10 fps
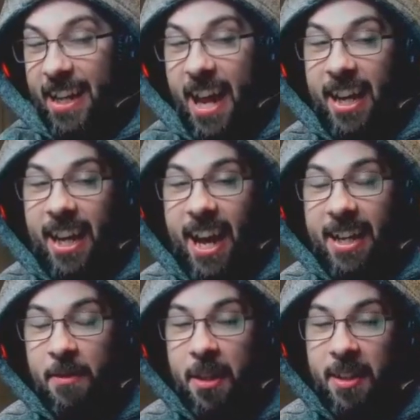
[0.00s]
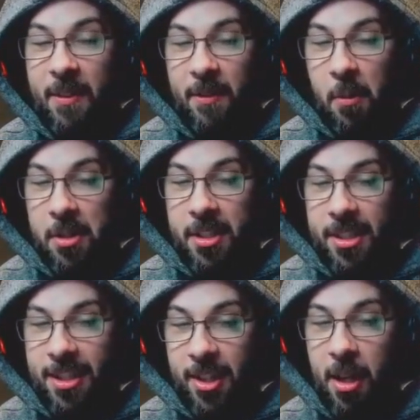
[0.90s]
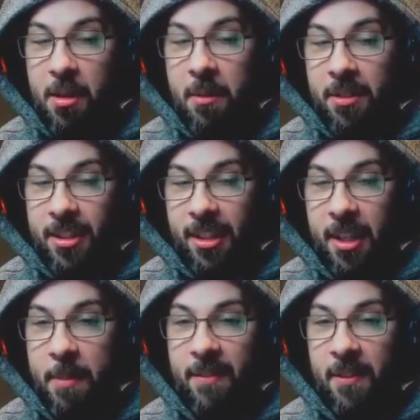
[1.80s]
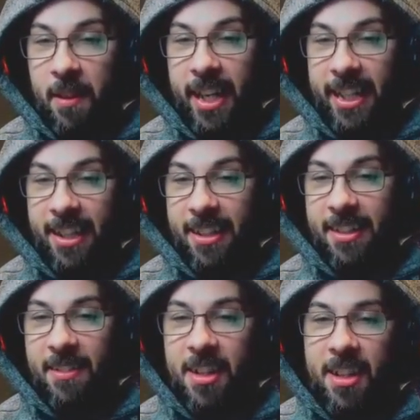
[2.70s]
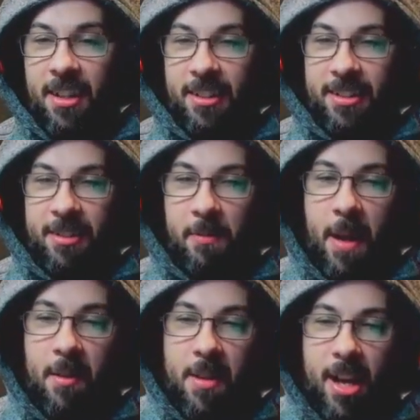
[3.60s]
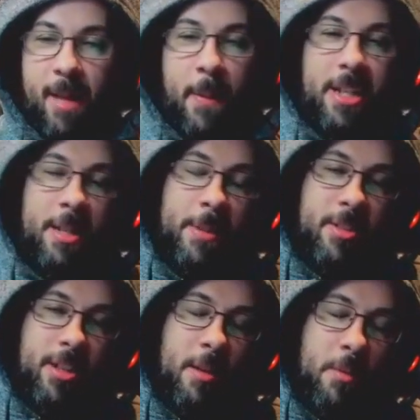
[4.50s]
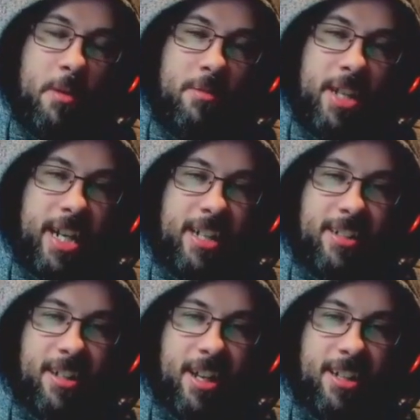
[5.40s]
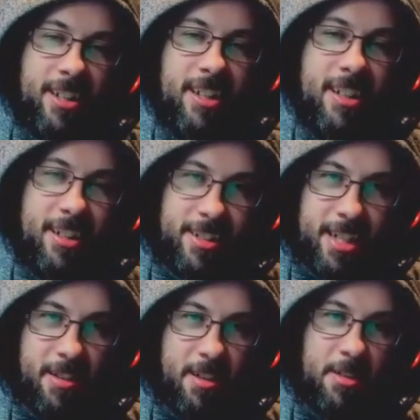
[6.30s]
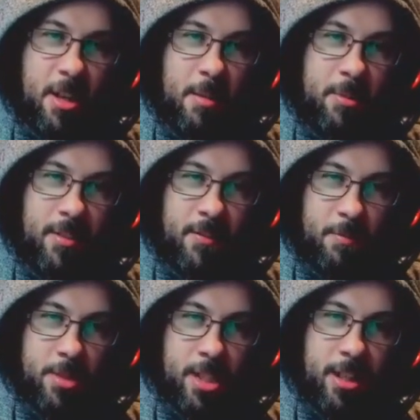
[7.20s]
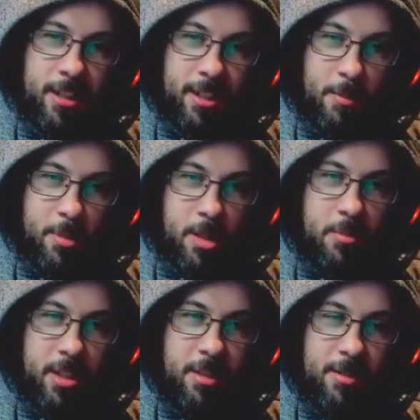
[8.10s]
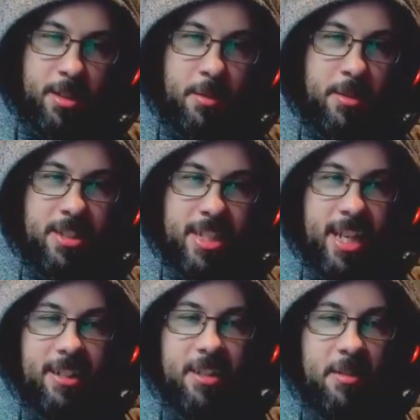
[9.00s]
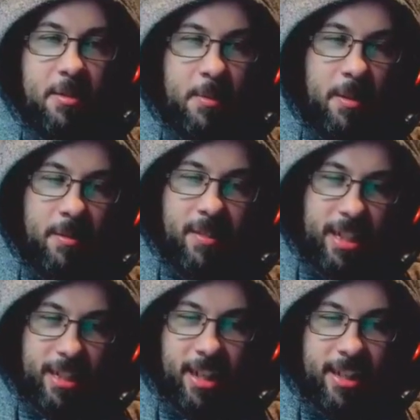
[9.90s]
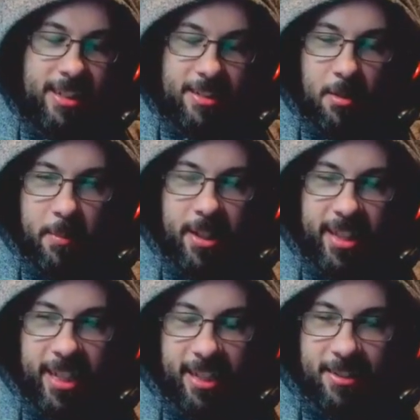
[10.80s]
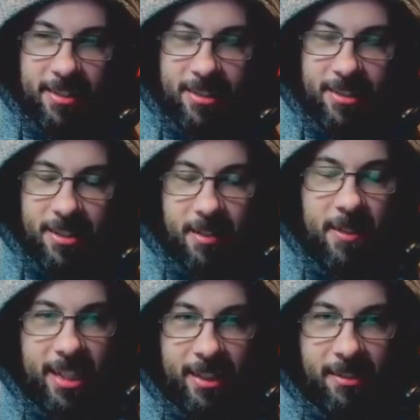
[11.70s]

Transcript: then anyone that watches the show that wants to come out for a kind of, well, it basically be drink. I'm not really into like the stereotypes of certain clubs you would go to on a stag do. I'm not really like, that's not my thing because I don't really,